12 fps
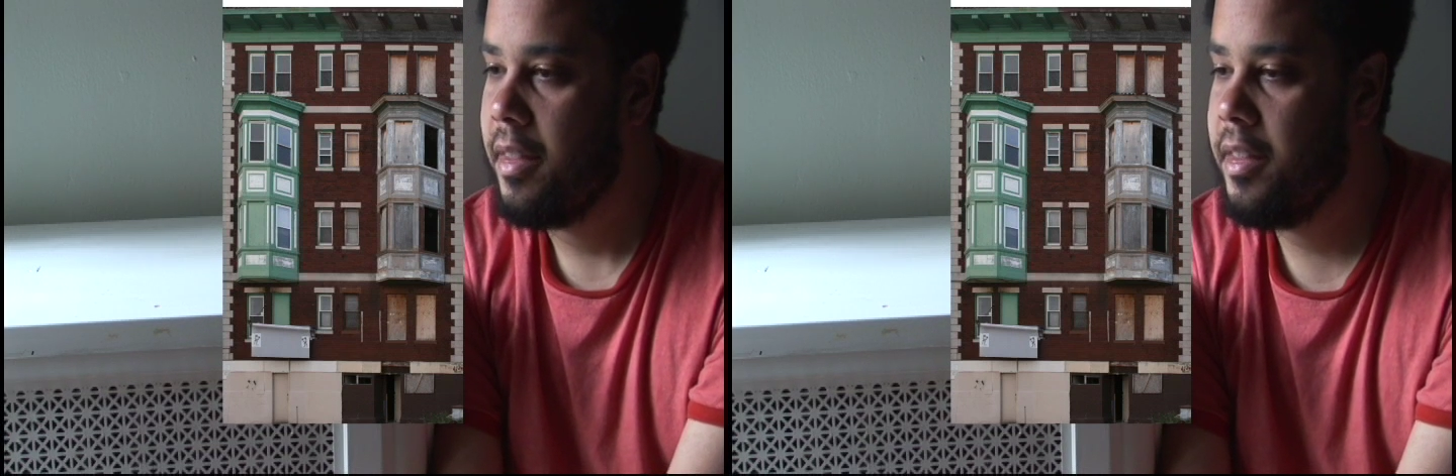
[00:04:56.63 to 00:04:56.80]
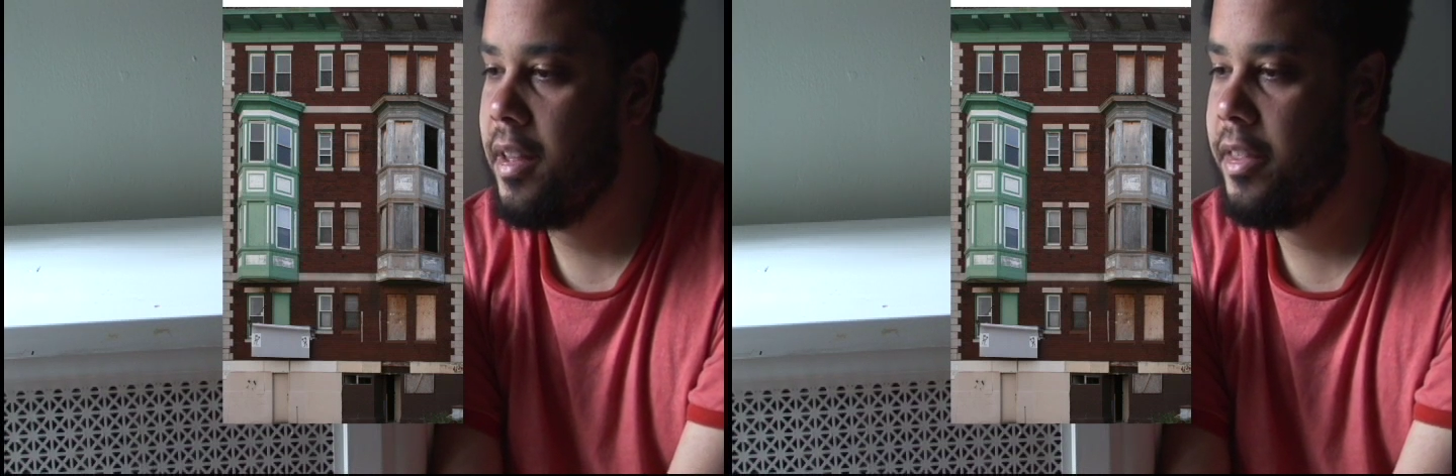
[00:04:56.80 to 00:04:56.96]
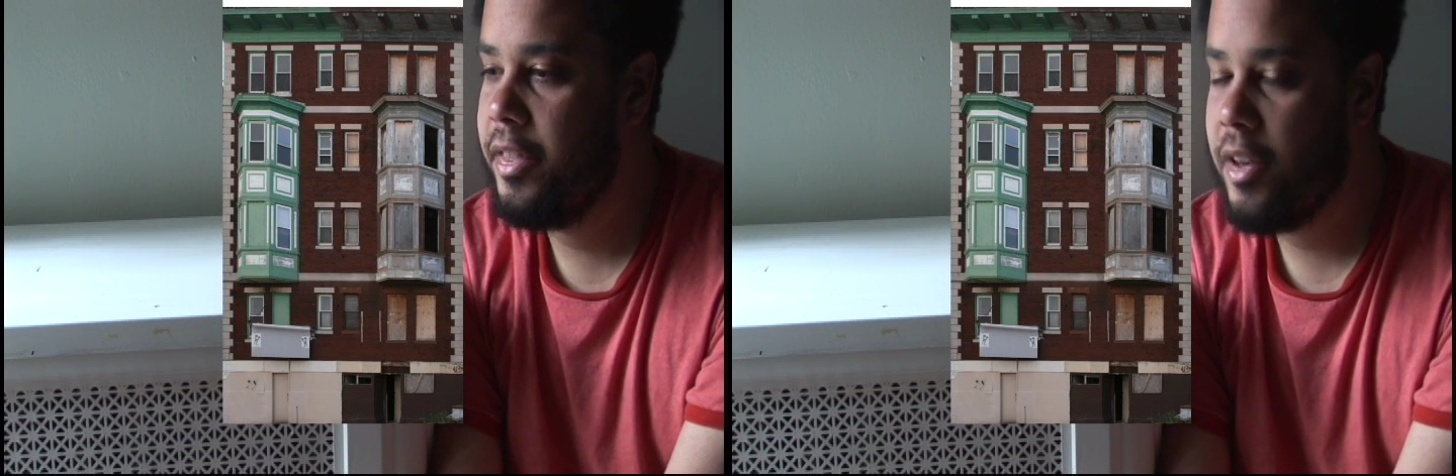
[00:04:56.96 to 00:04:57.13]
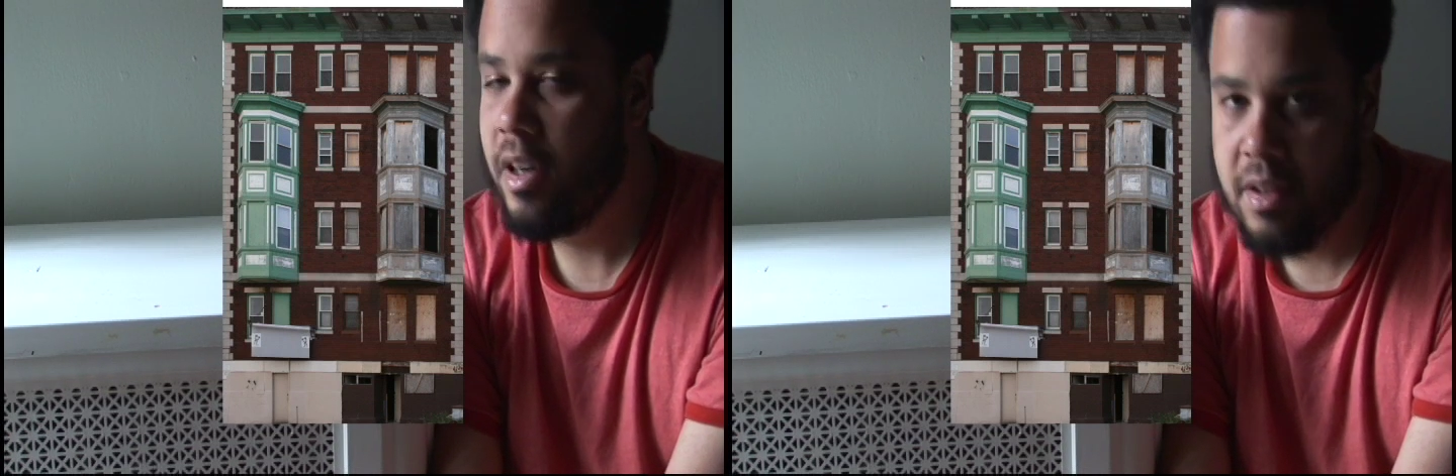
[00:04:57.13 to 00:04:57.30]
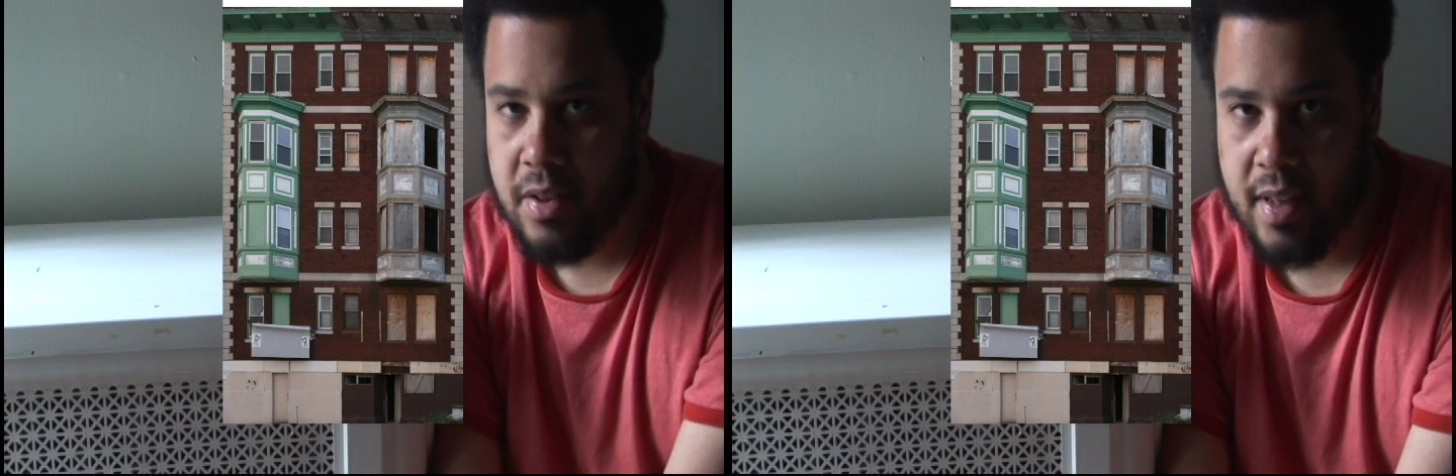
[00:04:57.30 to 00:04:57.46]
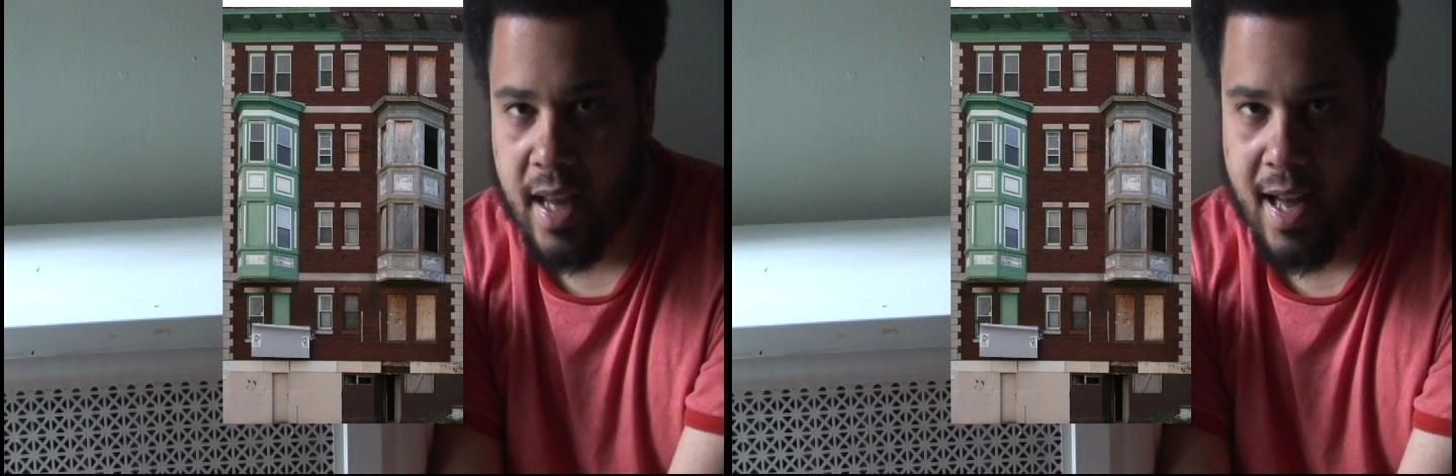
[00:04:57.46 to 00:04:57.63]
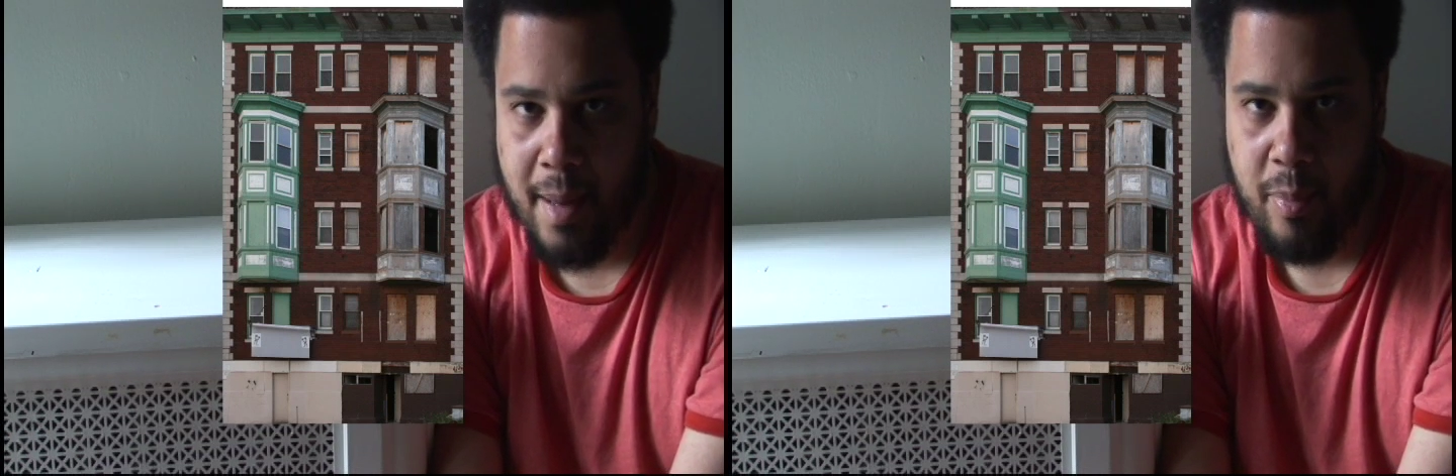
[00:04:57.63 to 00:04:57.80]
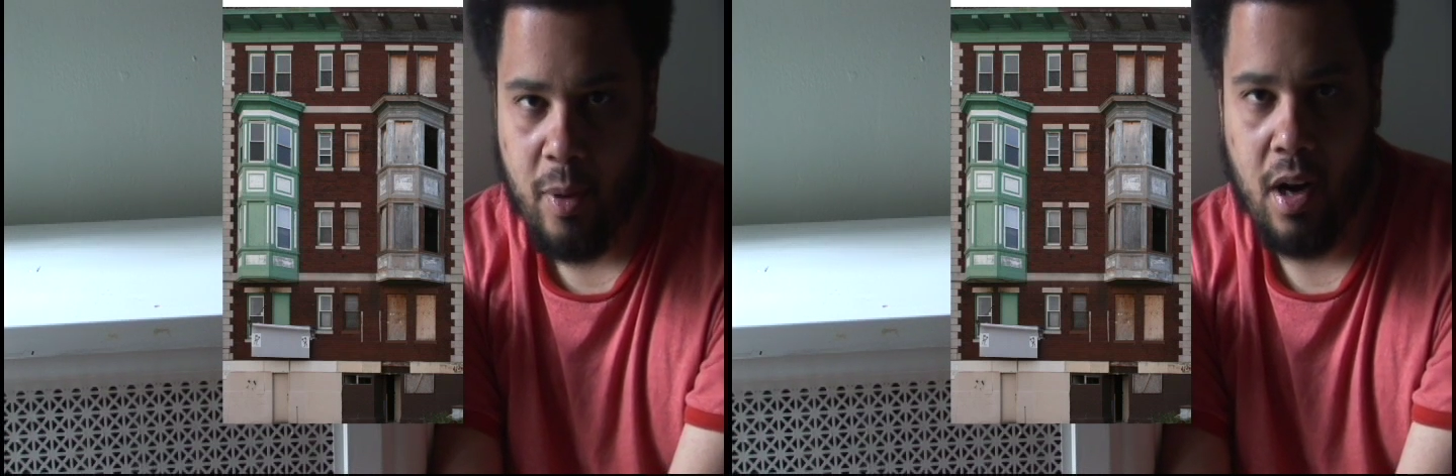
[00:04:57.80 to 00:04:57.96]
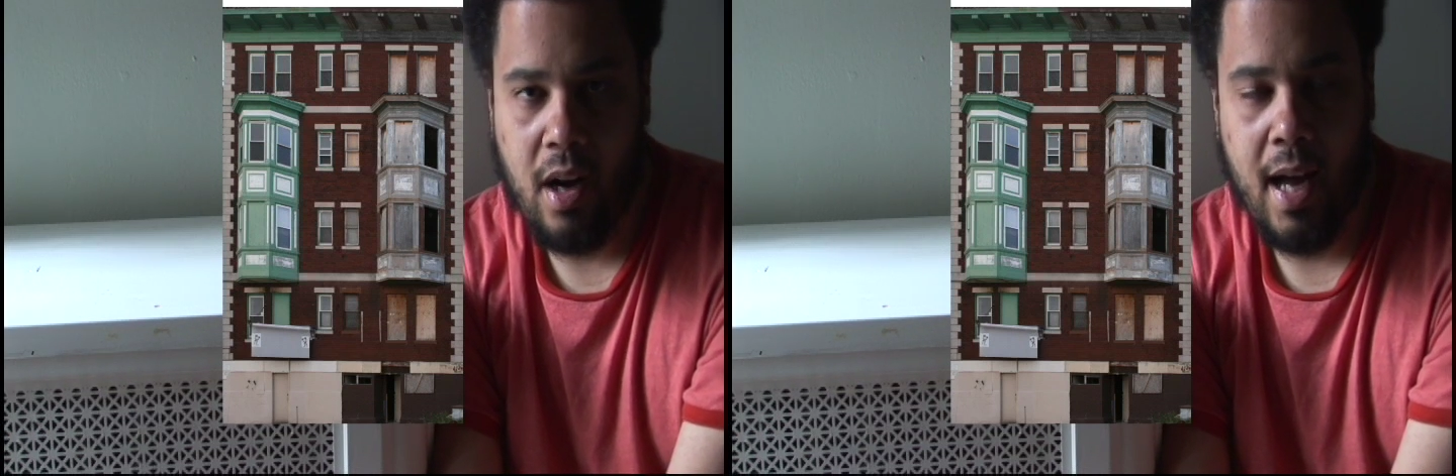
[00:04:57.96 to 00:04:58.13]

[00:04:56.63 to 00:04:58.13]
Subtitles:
The third step,